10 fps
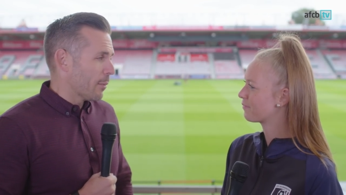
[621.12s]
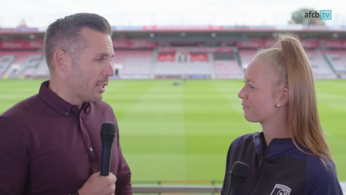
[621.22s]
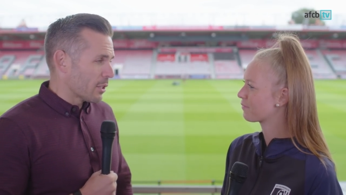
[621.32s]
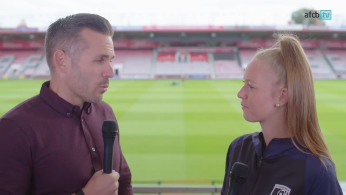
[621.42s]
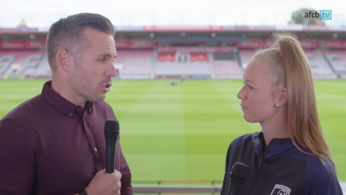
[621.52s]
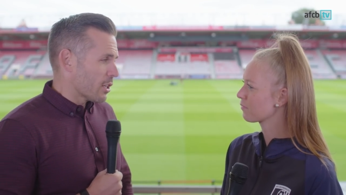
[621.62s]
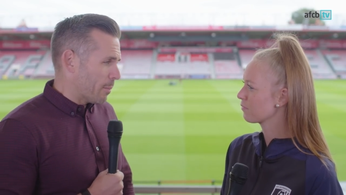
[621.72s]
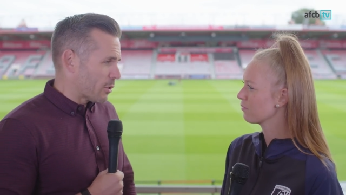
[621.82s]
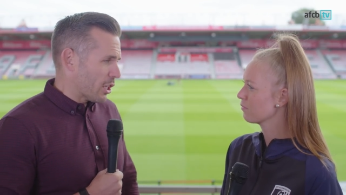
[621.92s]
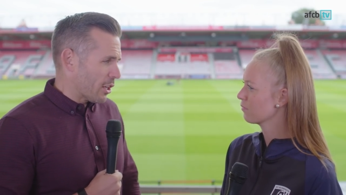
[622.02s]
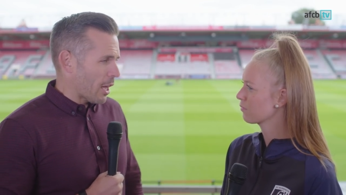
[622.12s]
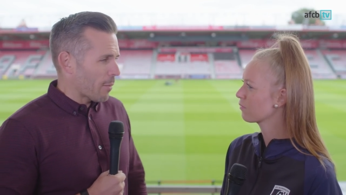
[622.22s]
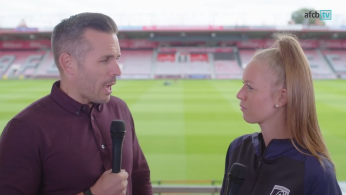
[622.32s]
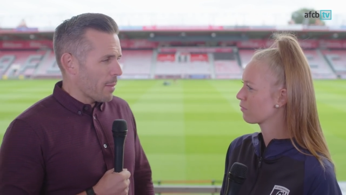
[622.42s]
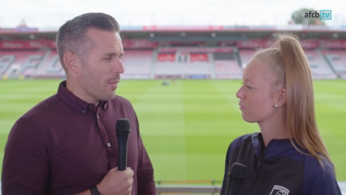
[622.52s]
Speaker 1: coming down to watch the Hampshire Senior
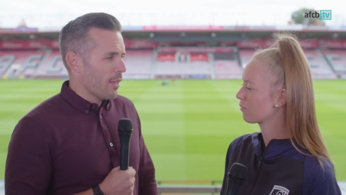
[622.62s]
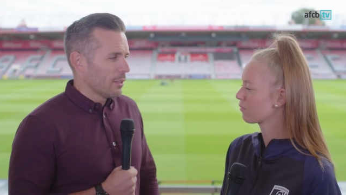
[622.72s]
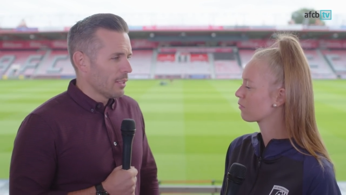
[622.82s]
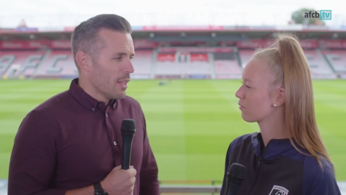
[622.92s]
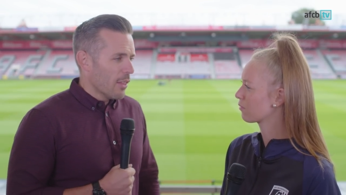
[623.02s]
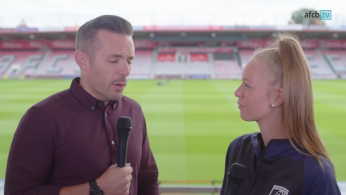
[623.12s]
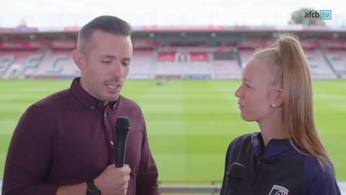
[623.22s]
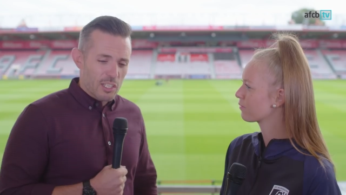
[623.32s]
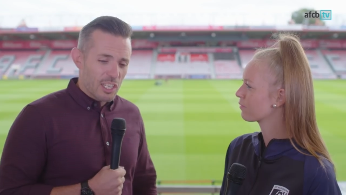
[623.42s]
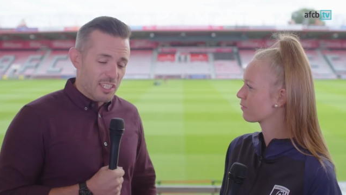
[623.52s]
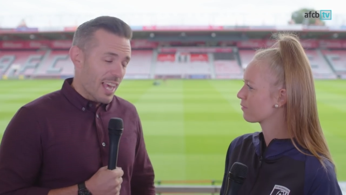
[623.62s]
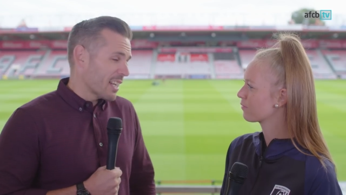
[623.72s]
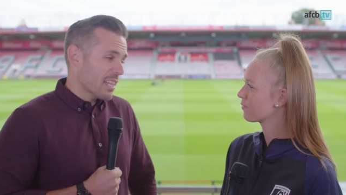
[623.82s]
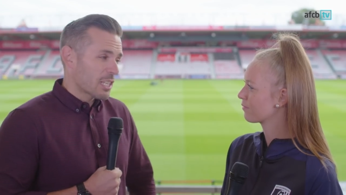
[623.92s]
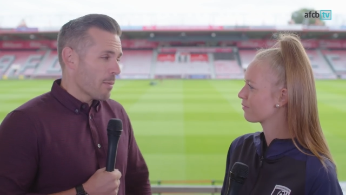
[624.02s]
Cup game that they'll they'll get to see
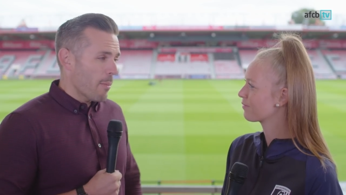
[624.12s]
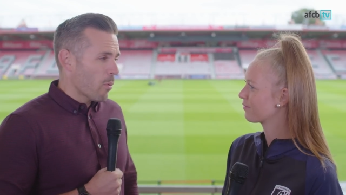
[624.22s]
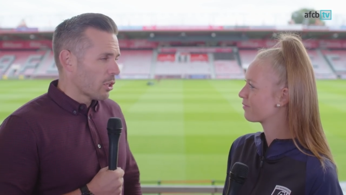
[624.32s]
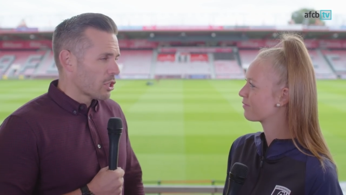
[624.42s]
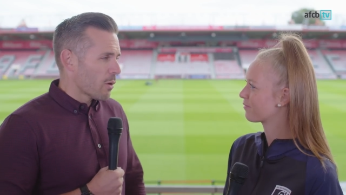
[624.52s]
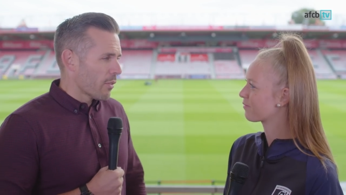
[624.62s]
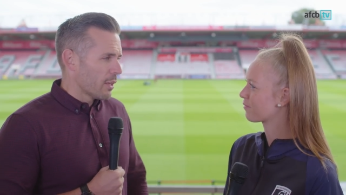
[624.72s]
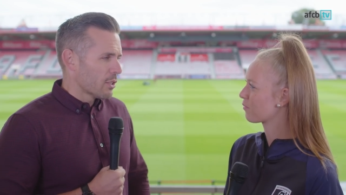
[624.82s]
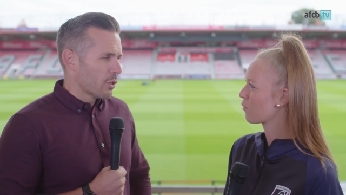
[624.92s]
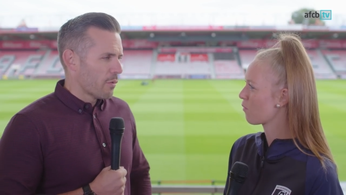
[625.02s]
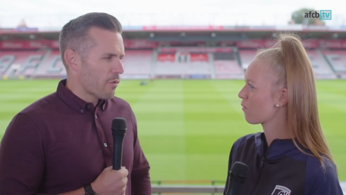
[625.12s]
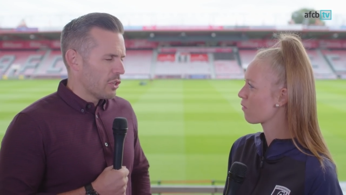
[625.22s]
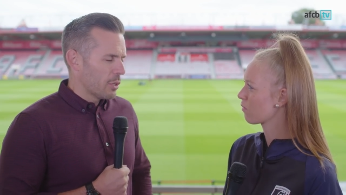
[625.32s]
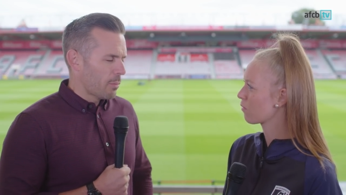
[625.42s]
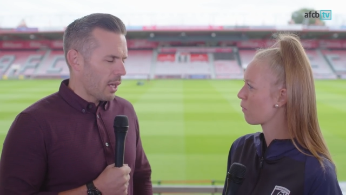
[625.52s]
Stanislas and maybe one or two other sort of
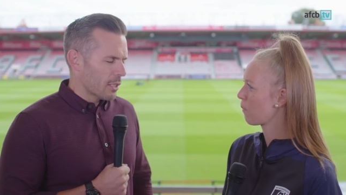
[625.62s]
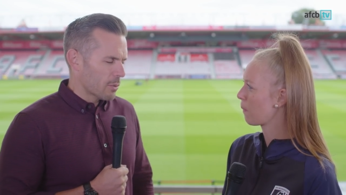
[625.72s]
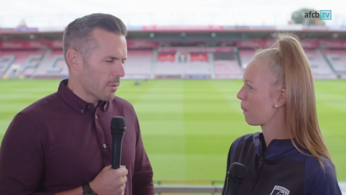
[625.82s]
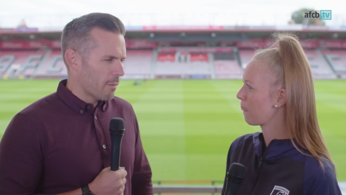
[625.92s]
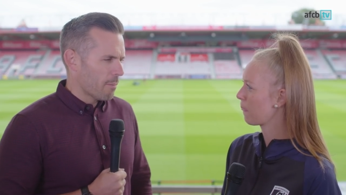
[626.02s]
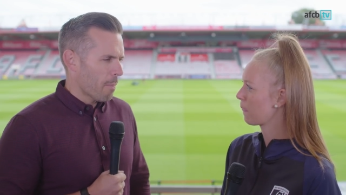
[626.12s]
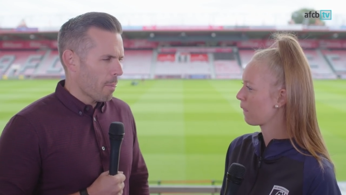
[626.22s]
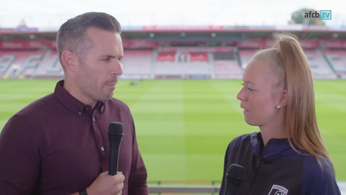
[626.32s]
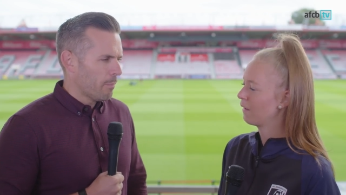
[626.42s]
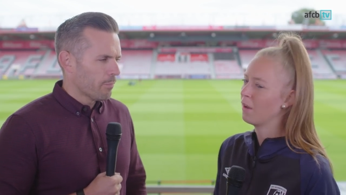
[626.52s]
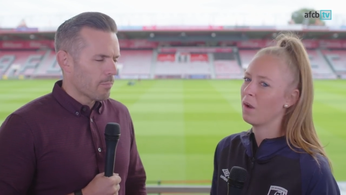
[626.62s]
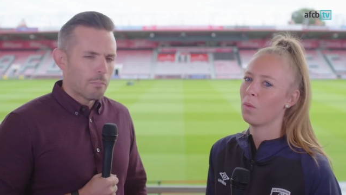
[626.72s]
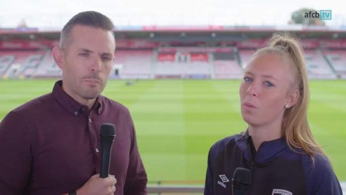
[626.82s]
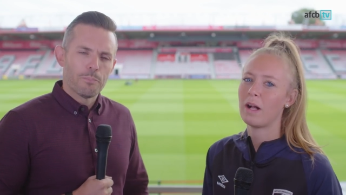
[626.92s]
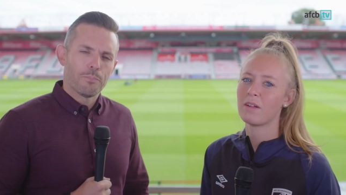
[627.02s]
fringy players as well.
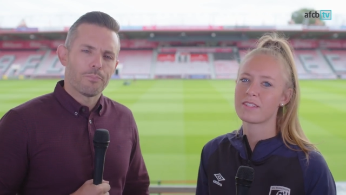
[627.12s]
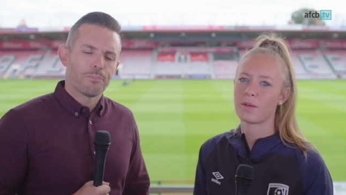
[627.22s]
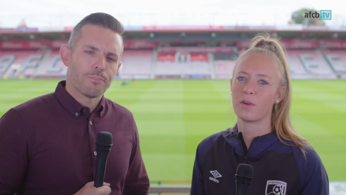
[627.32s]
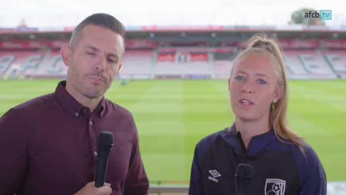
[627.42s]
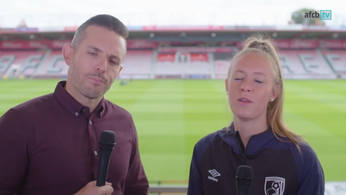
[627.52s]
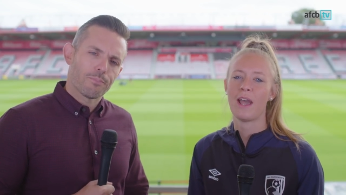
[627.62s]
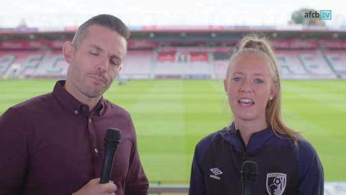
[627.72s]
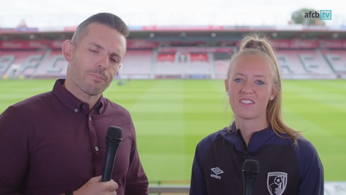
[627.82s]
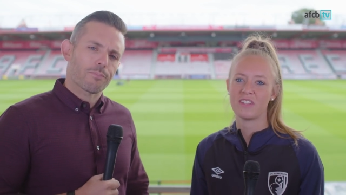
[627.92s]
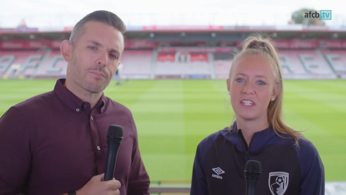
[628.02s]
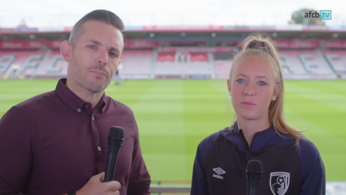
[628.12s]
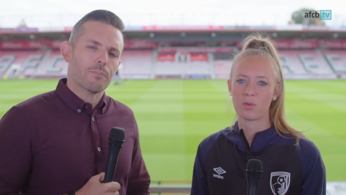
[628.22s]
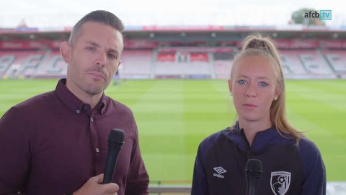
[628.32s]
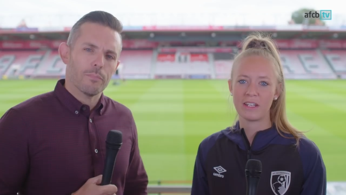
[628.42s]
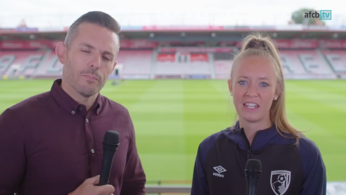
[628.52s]
Speaker 2: Well, someone who has
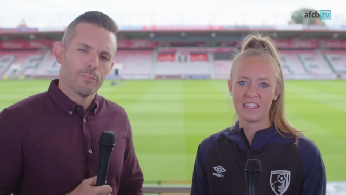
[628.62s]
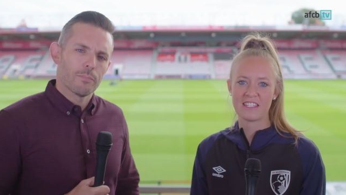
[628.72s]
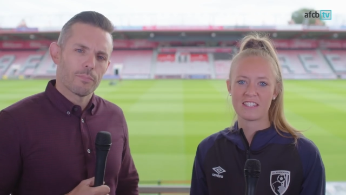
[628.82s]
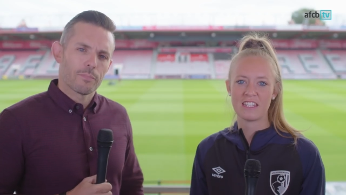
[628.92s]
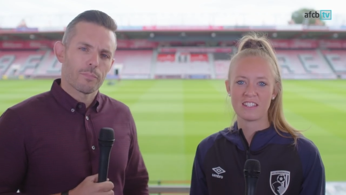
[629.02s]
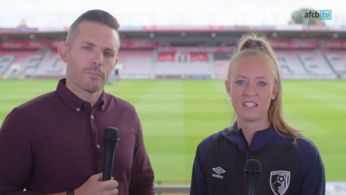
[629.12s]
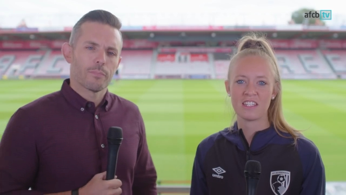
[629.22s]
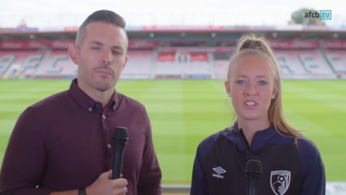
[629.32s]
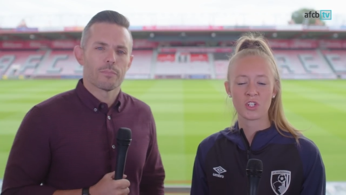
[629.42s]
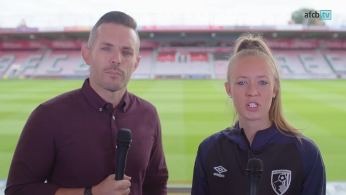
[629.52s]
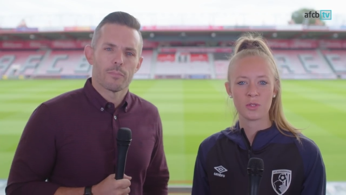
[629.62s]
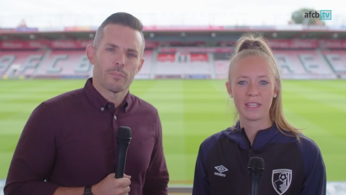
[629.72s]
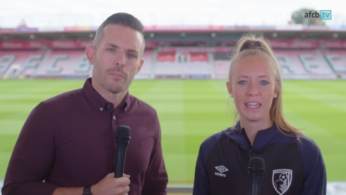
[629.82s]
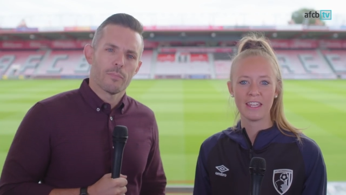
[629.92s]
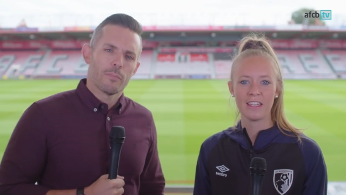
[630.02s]
featured prominently this season is
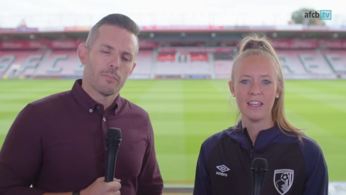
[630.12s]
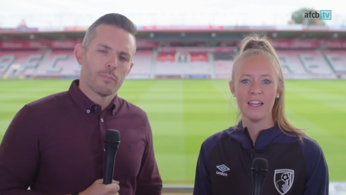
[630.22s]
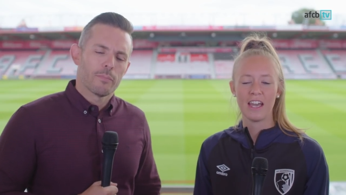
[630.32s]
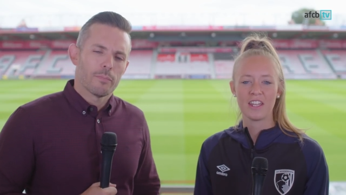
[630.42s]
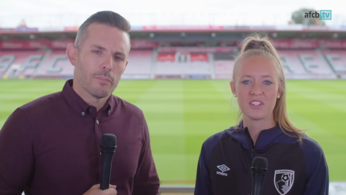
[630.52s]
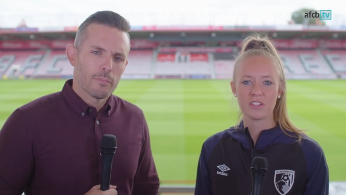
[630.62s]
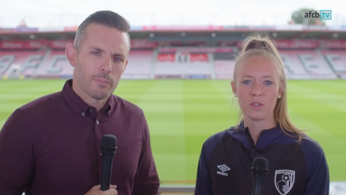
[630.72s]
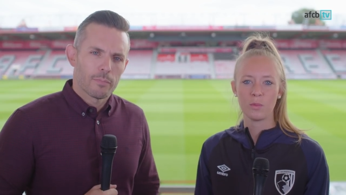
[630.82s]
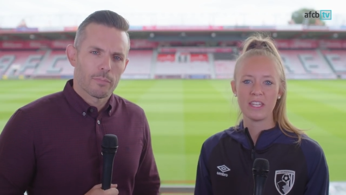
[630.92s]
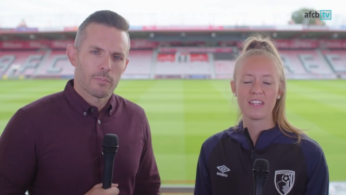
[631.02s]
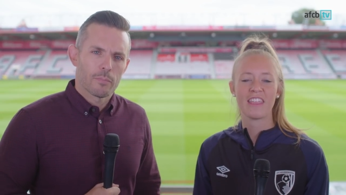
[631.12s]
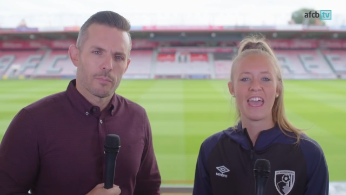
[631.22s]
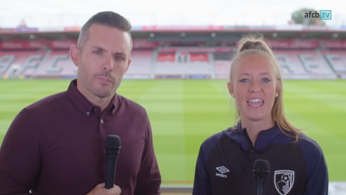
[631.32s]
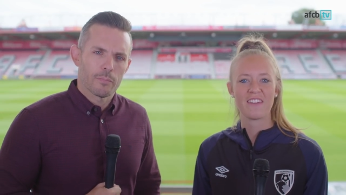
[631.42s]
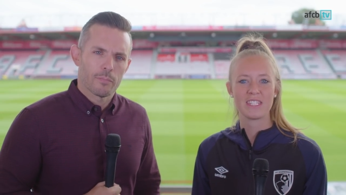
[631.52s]
Joshua King, and during the week,
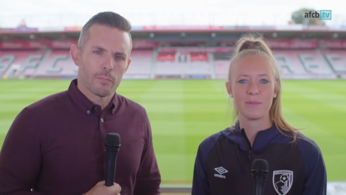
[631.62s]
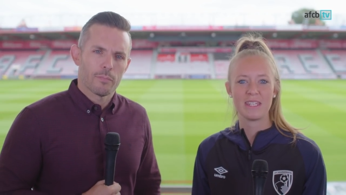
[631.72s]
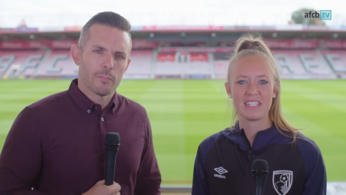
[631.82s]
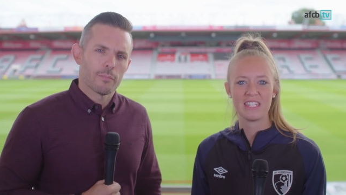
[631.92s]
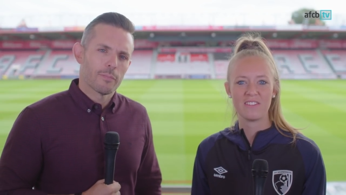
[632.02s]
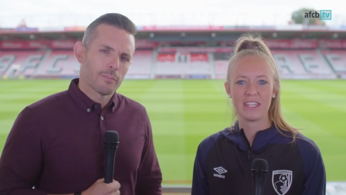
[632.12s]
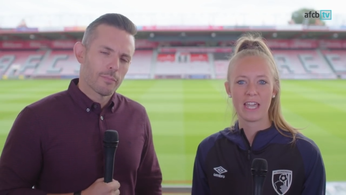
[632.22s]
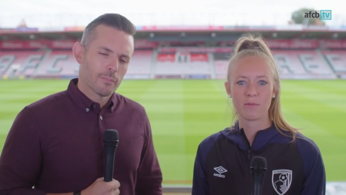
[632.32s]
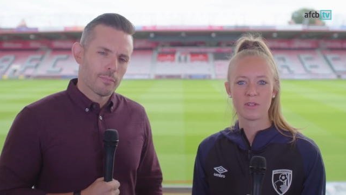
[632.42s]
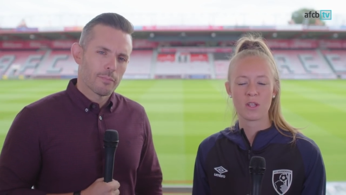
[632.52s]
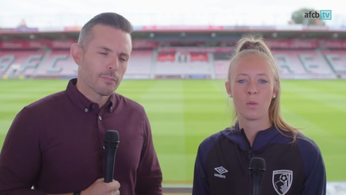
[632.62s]
the AFCB TV cameras